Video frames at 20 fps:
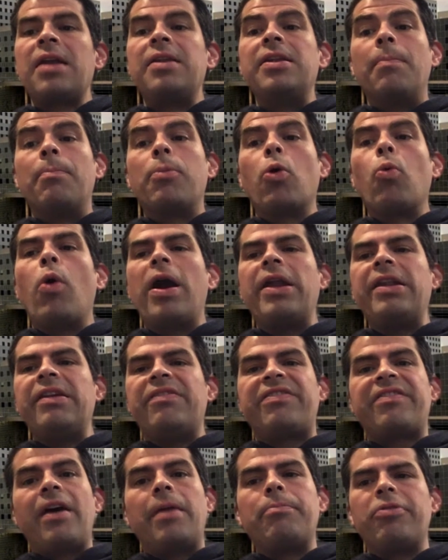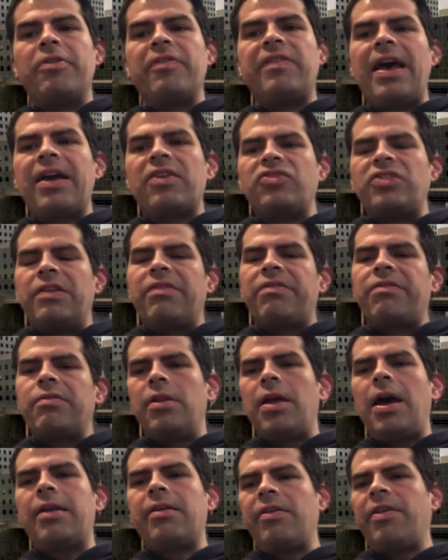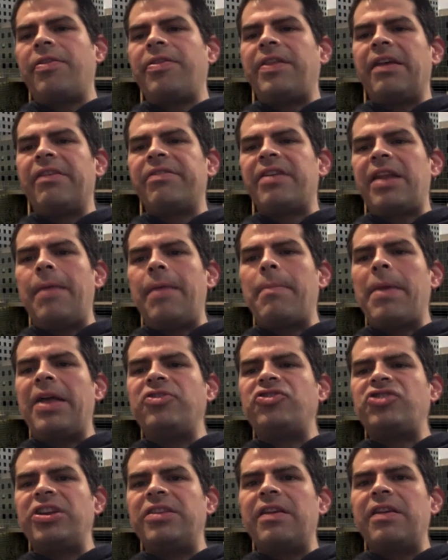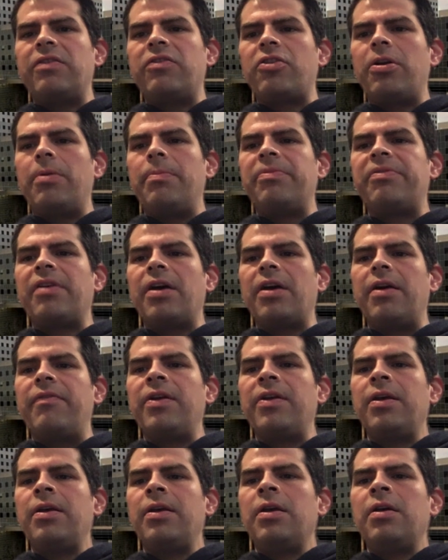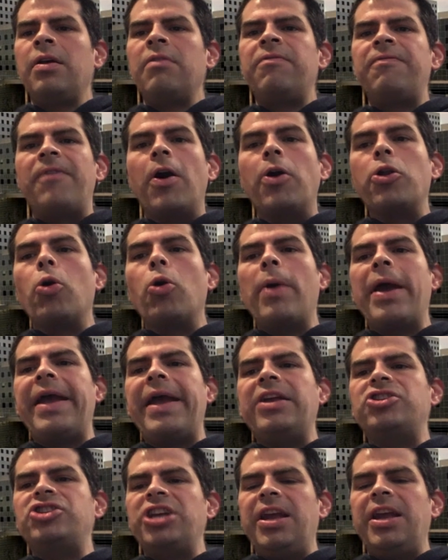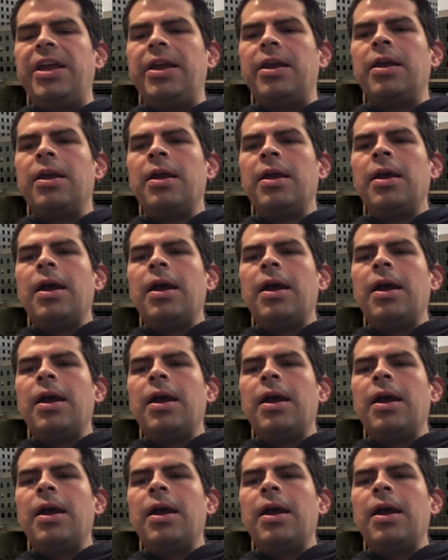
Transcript: Number one is sun protection. So a lot of the things that I mentioned in terms of photo aging